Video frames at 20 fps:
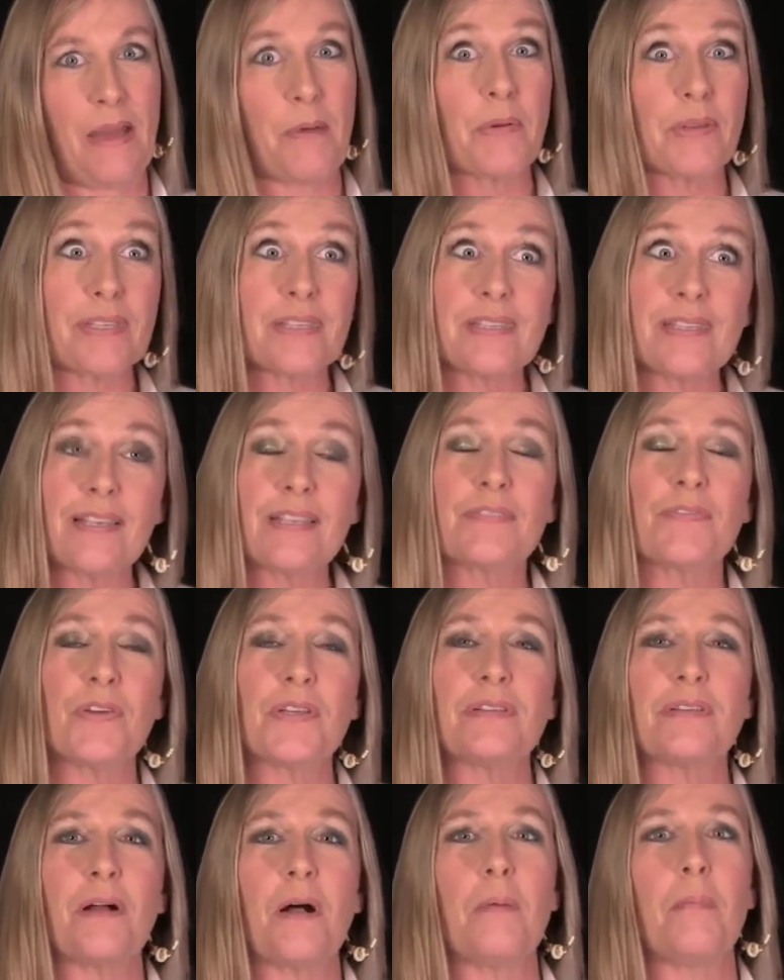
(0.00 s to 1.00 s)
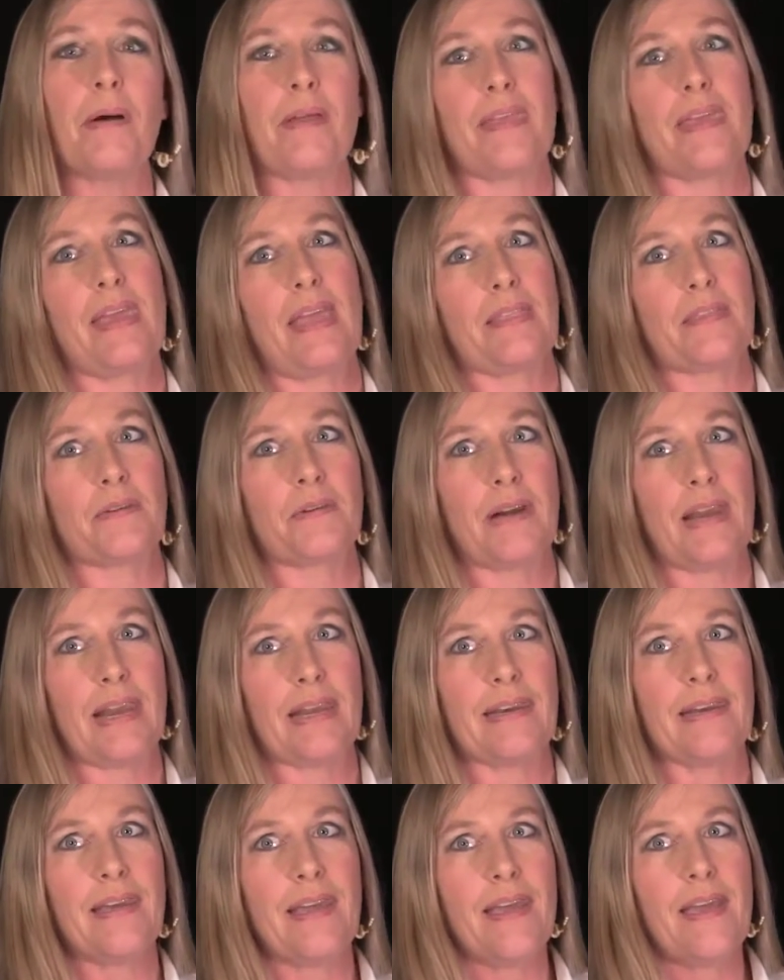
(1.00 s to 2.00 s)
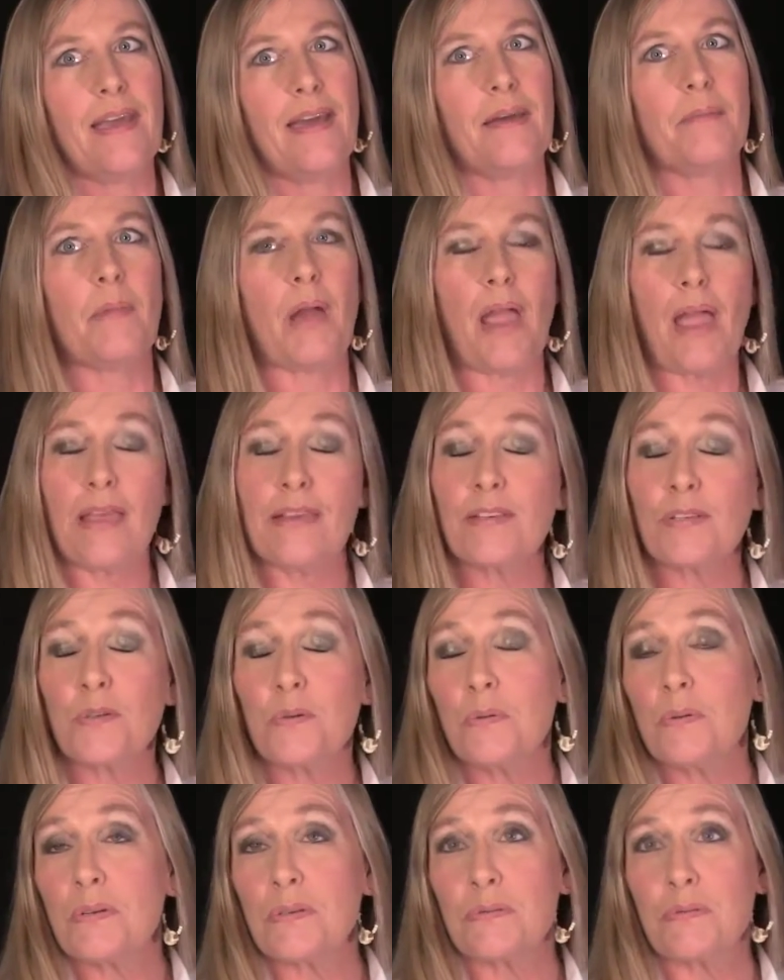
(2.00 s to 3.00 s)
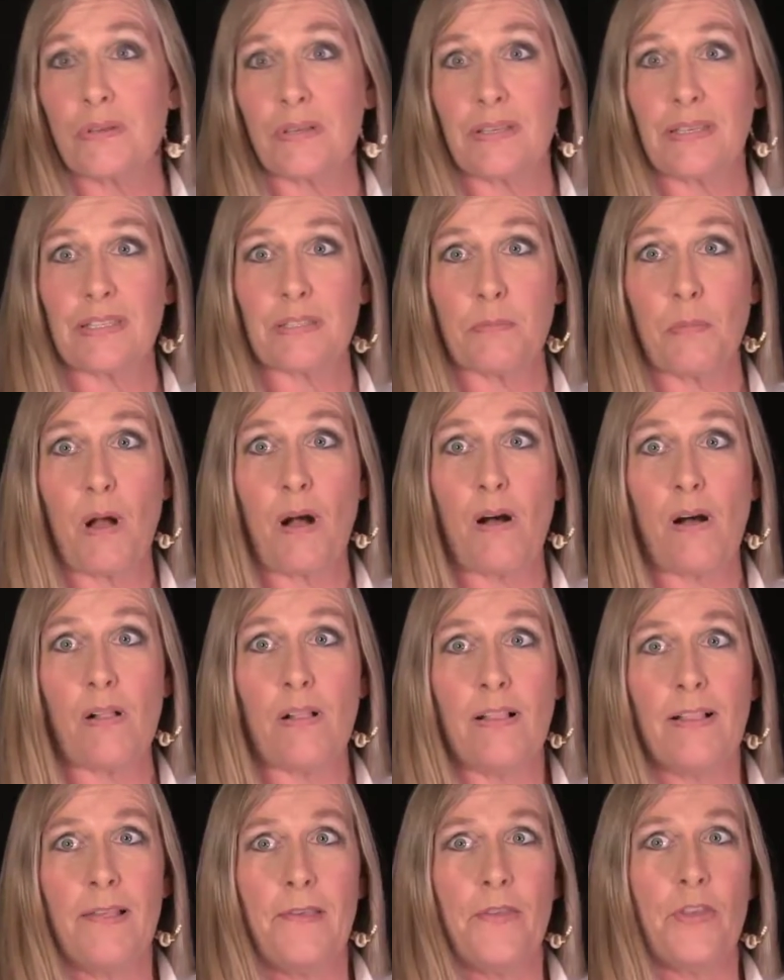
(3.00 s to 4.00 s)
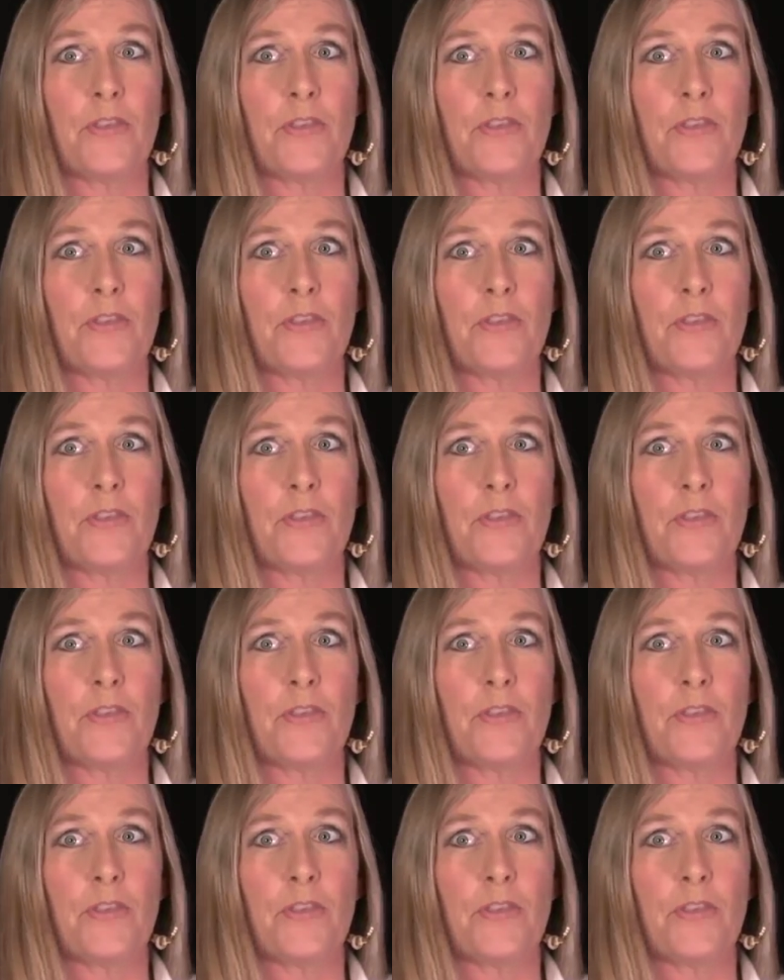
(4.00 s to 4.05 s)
I was 6 foot tall by the 8th grade, and my high school was really small.